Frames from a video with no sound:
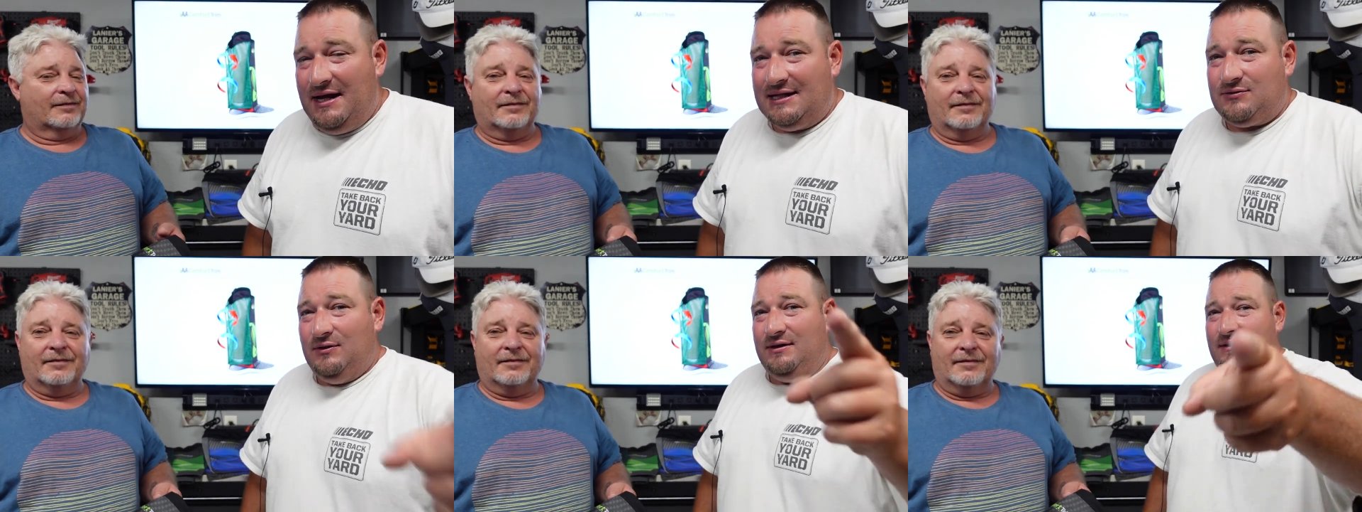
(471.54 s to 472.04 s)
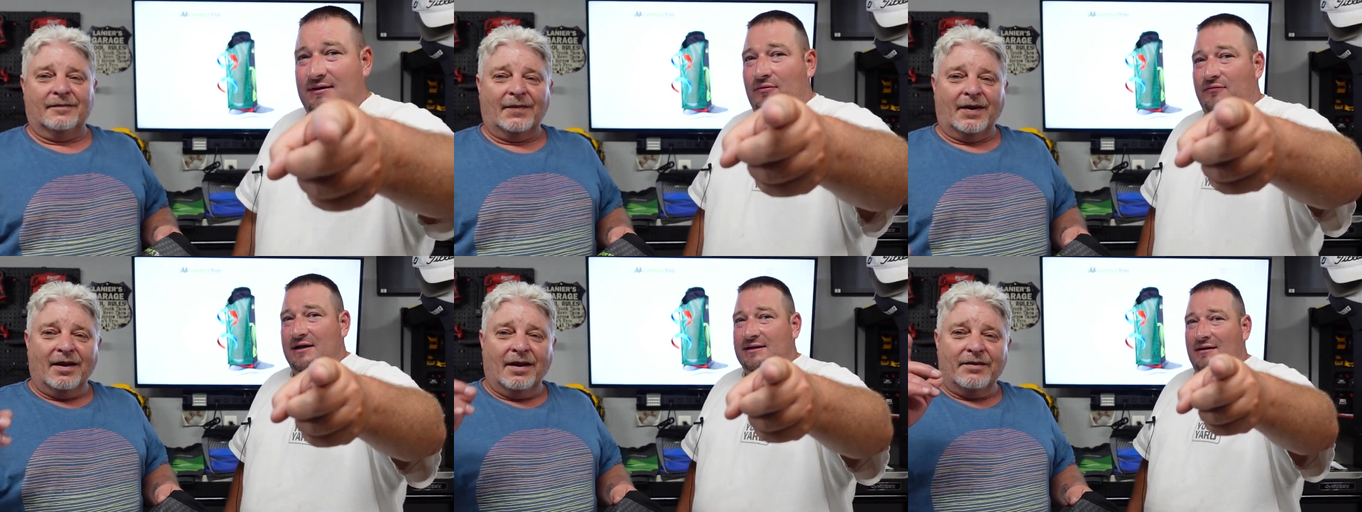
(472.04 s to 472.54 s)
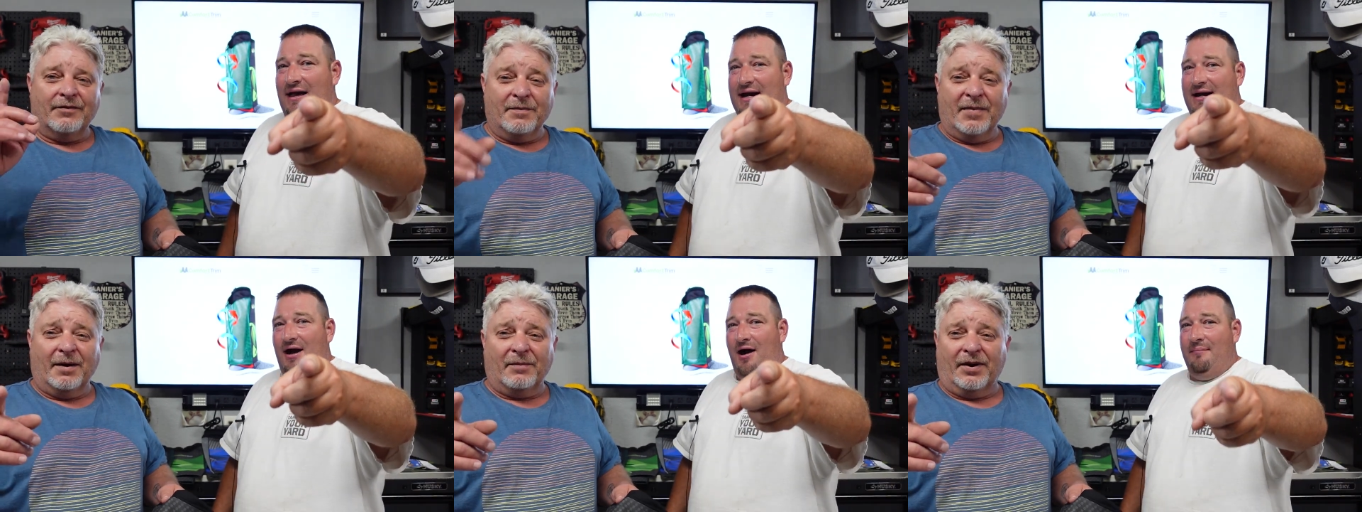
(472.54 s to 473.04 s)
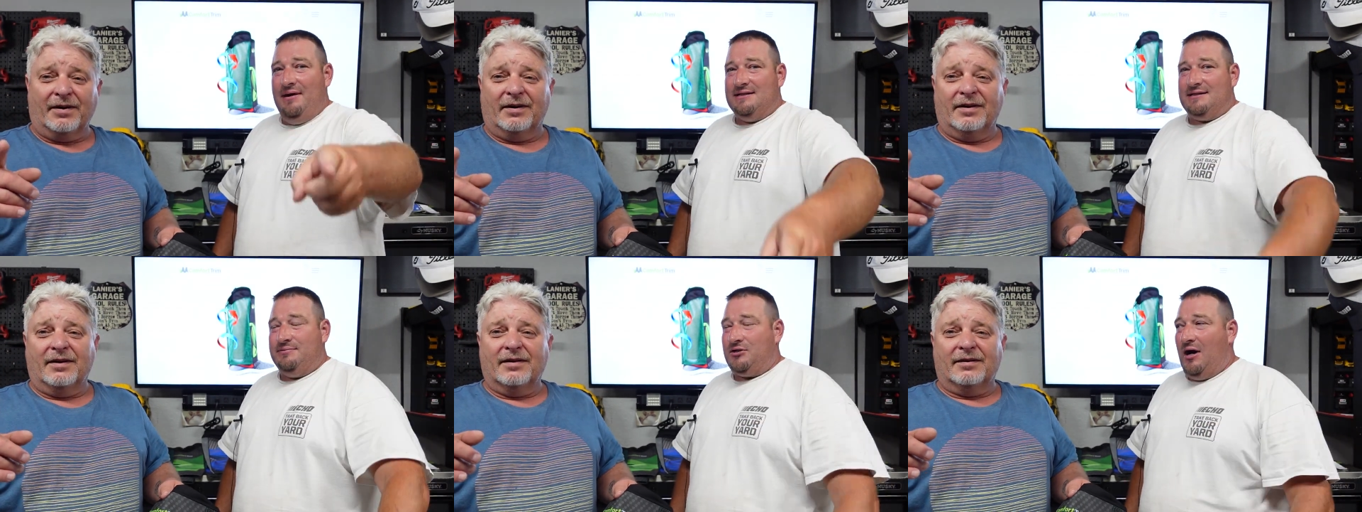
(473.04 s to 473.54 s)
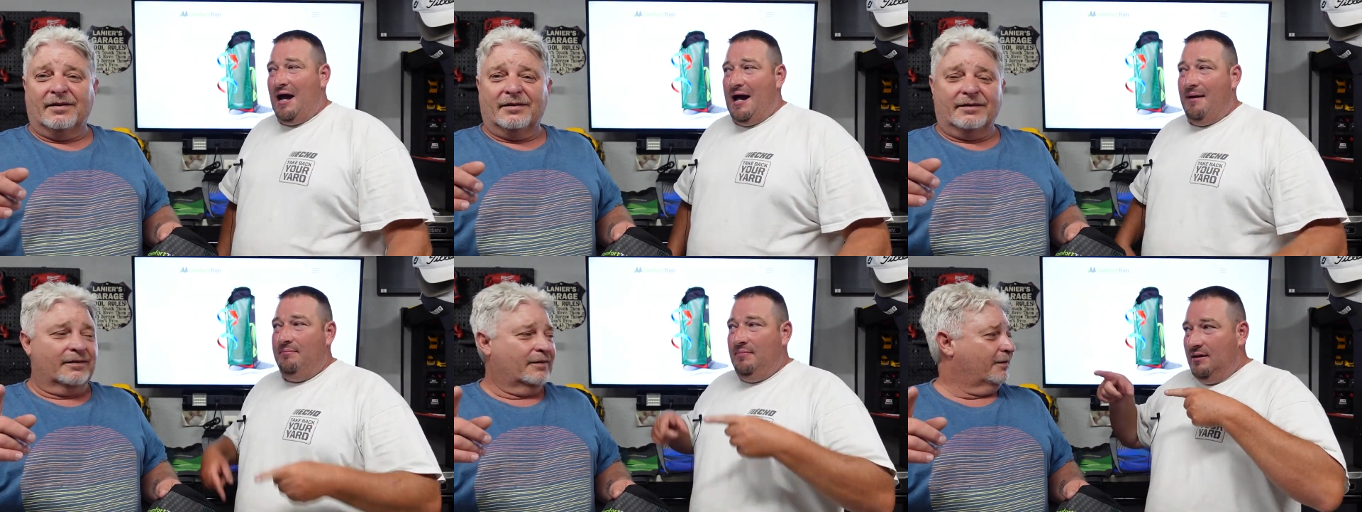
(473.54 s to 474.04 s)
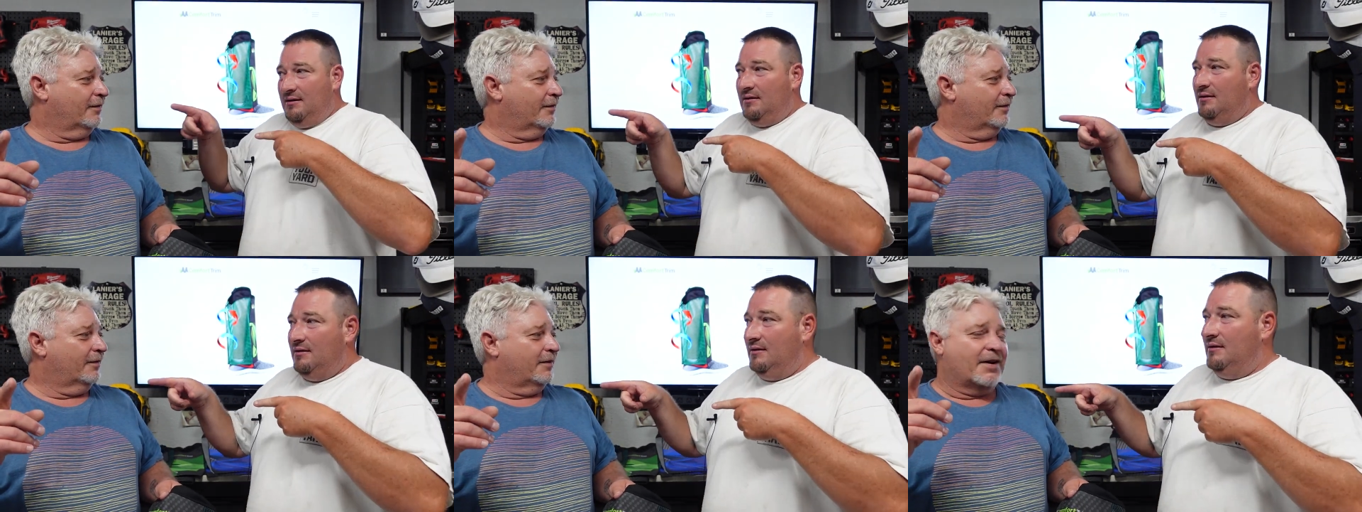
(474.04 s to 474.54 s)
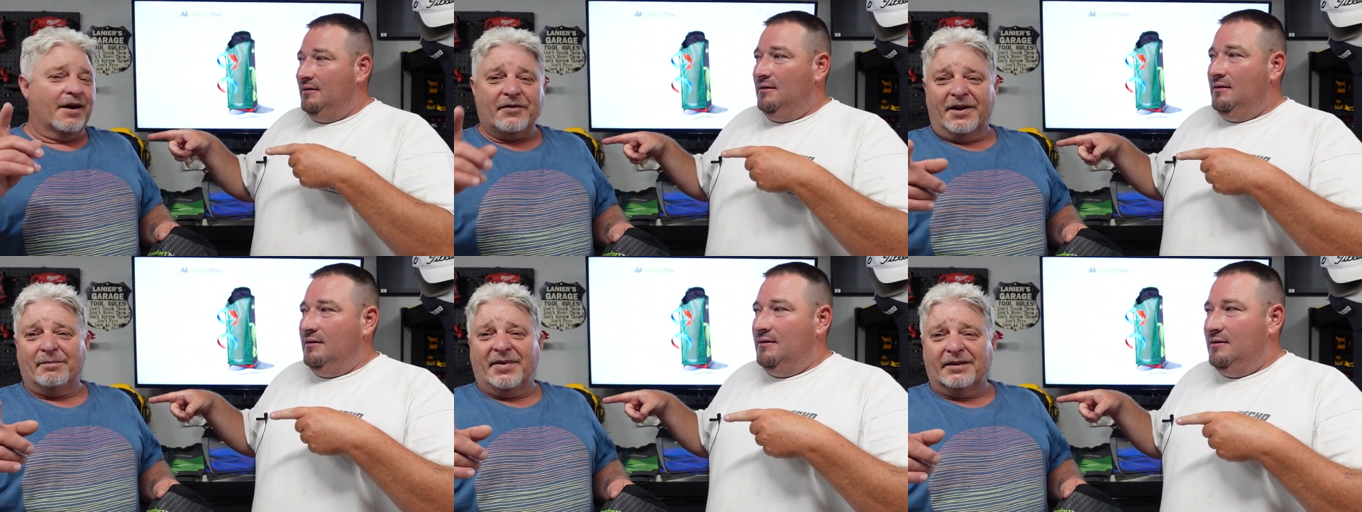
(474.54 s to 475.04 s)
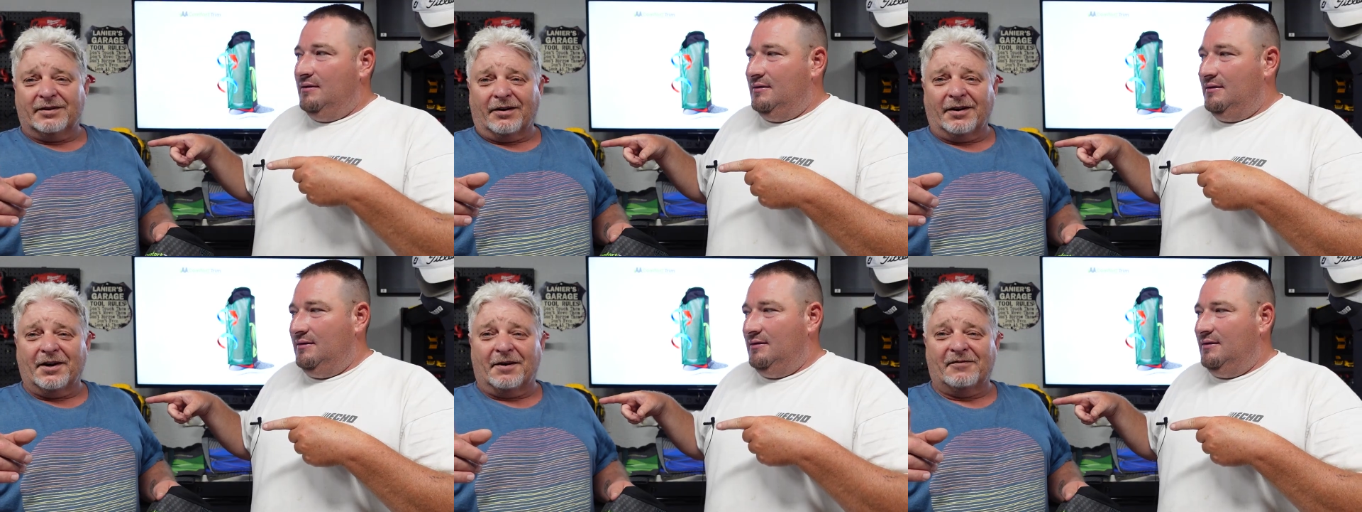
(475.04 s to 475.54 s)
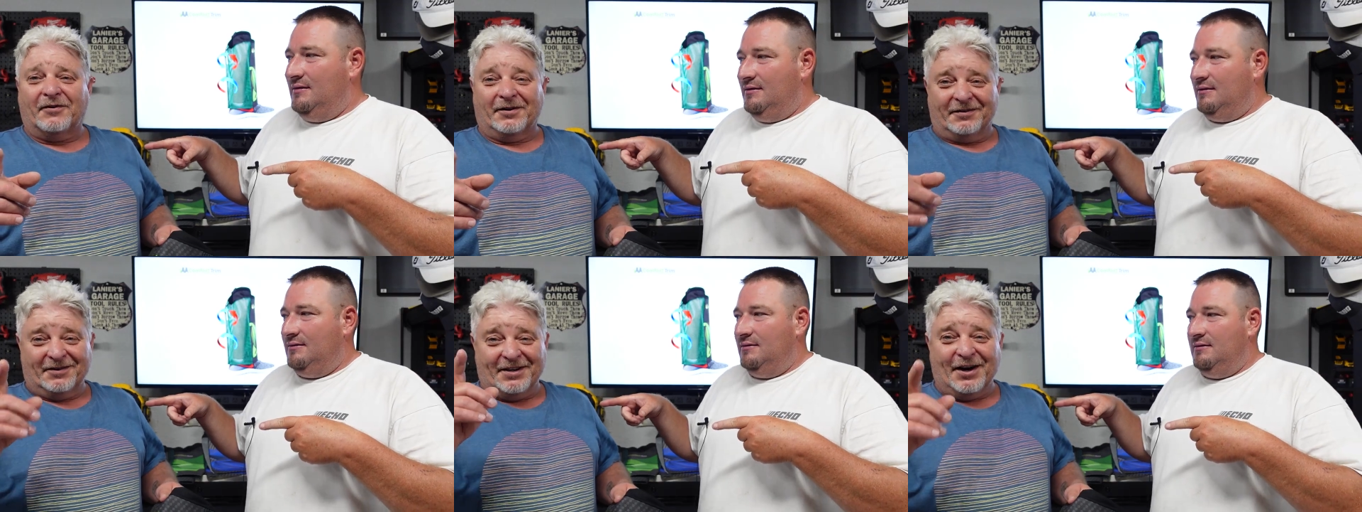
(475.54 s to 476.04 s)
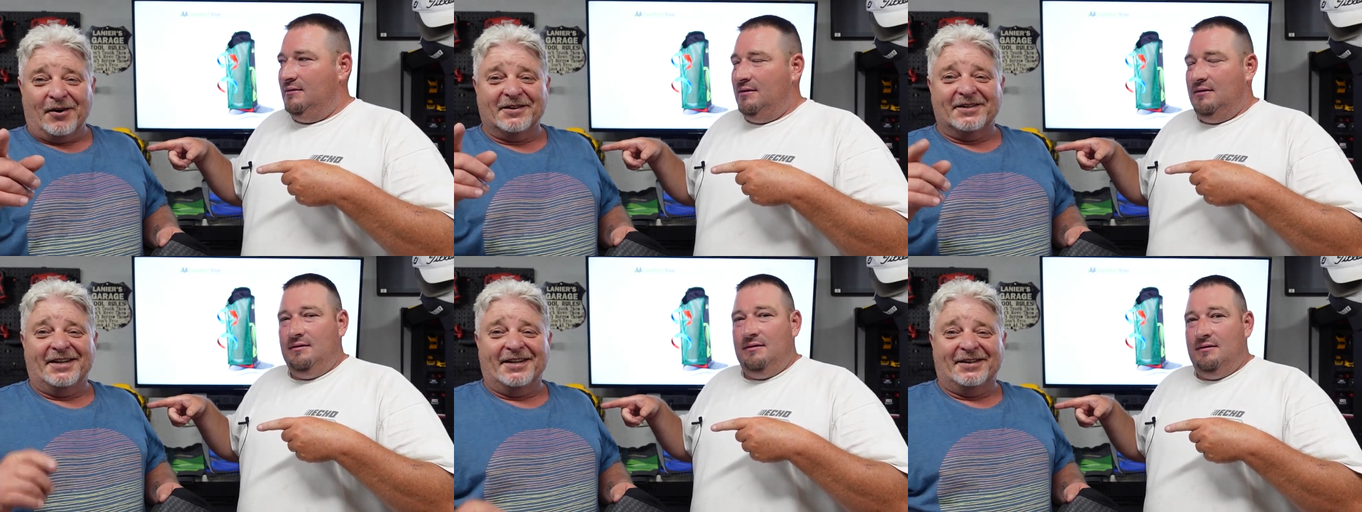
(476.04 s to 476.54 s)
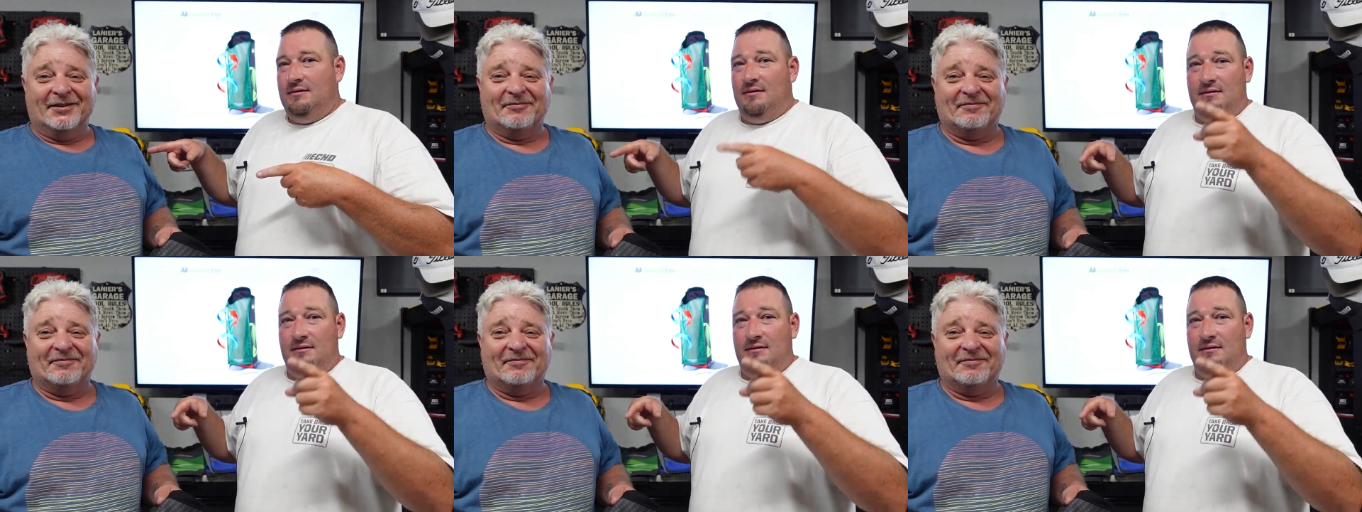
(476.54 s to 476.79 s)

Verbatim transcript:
Speaker 1: next one. Don't forget to like, comment, subscribe. Nothing beats our comfort, guaranteed.